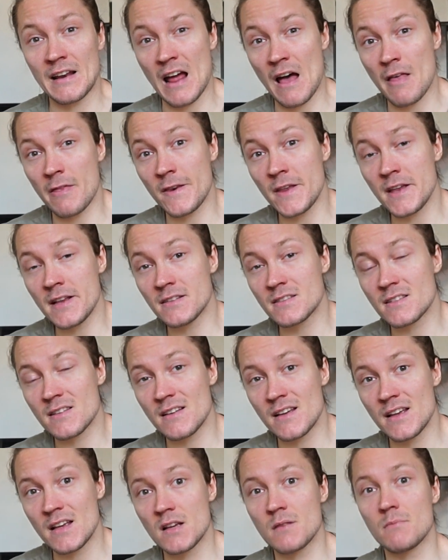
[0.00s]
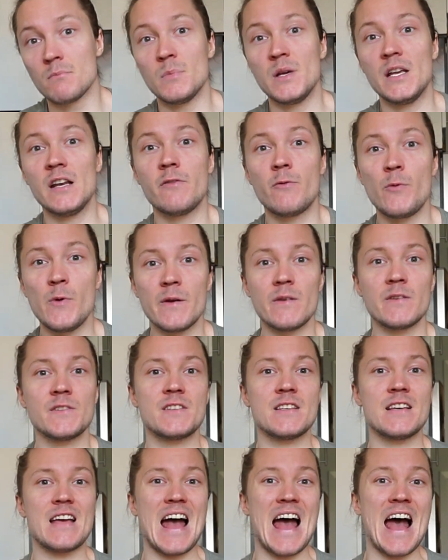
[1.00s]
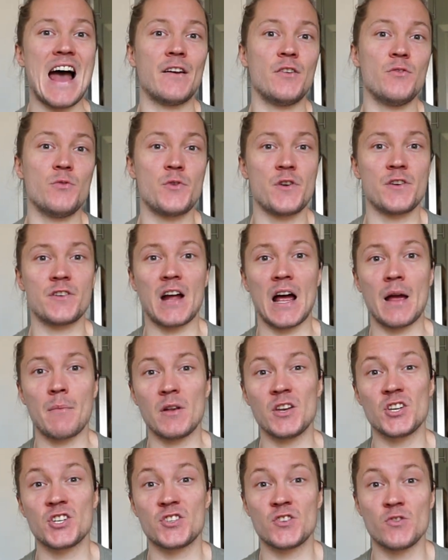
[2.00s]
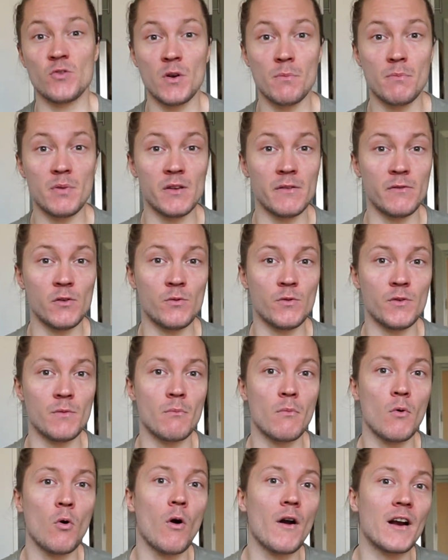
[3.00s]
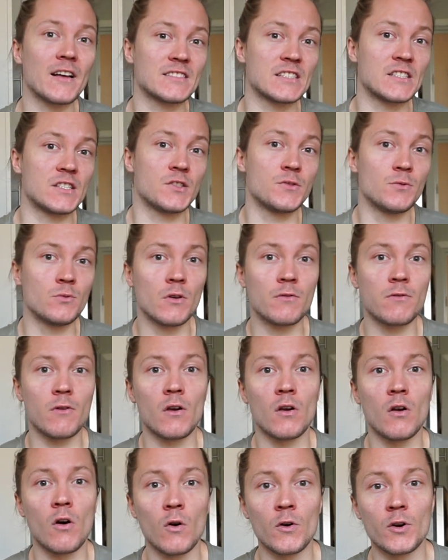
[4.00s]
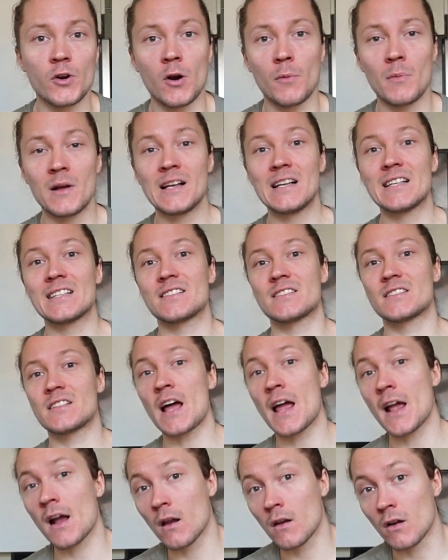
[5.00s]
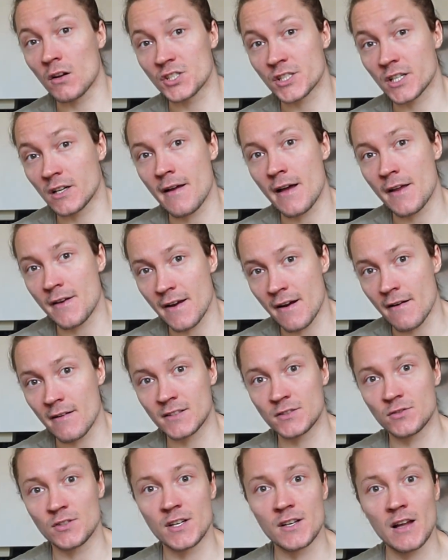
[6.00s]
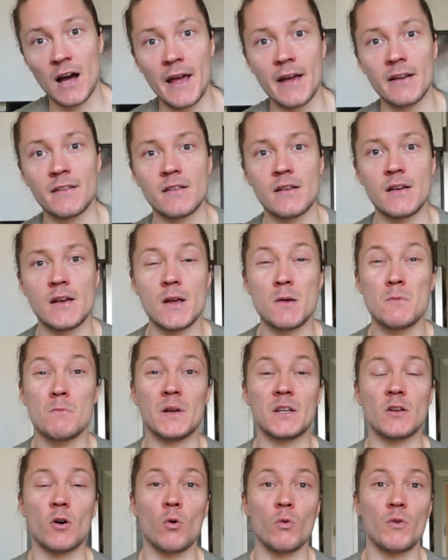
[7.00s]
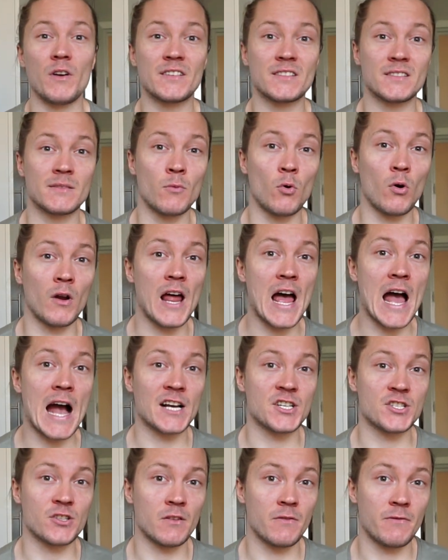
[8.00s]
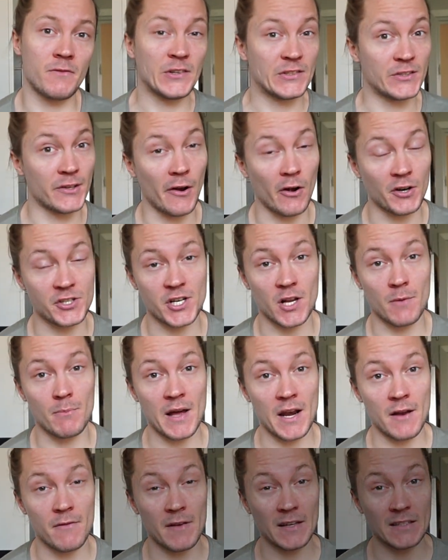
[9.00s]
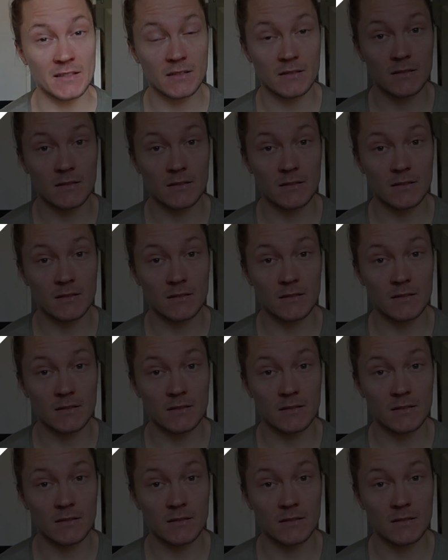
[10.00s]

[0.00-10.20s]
and athletes, meal frequency and nutrient timing should be viewed more as a tool for long-term psychological adherence to the diet with only small actual physiological benefits.